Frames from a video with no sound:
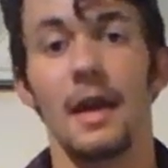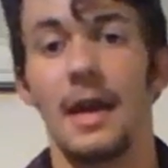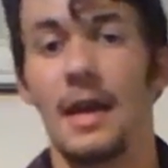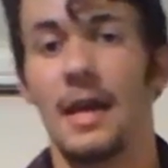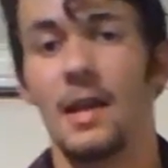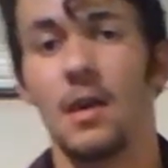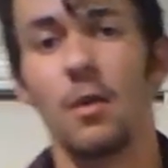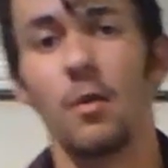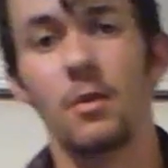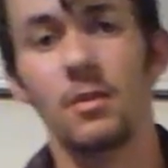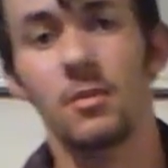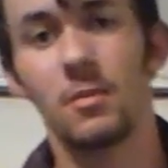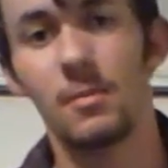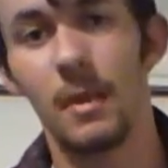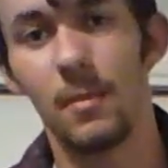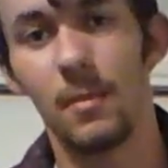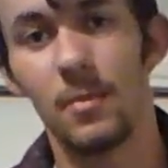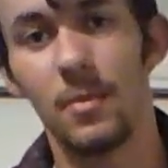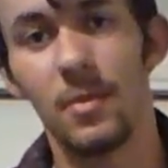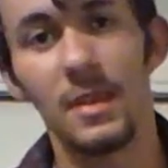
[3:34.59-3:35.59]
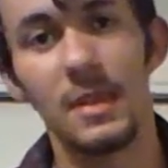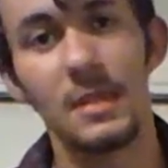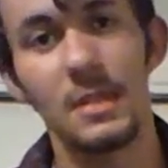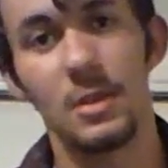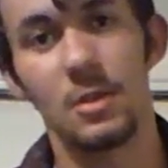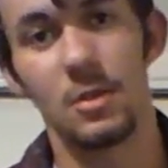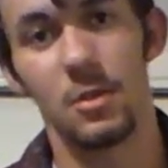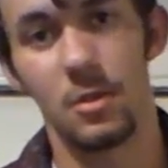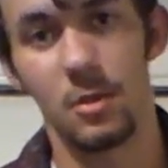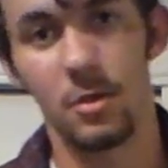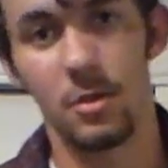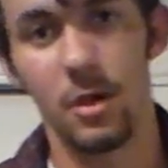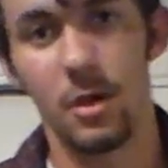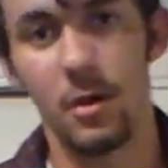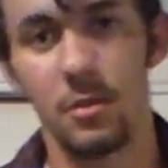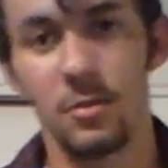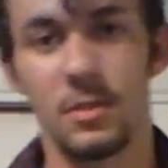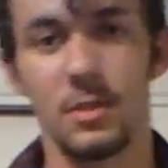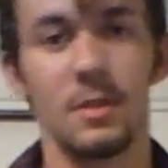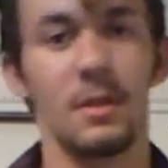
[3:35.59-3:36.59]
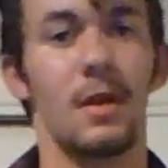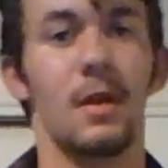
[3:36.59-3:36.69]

And always remember, these are your notes.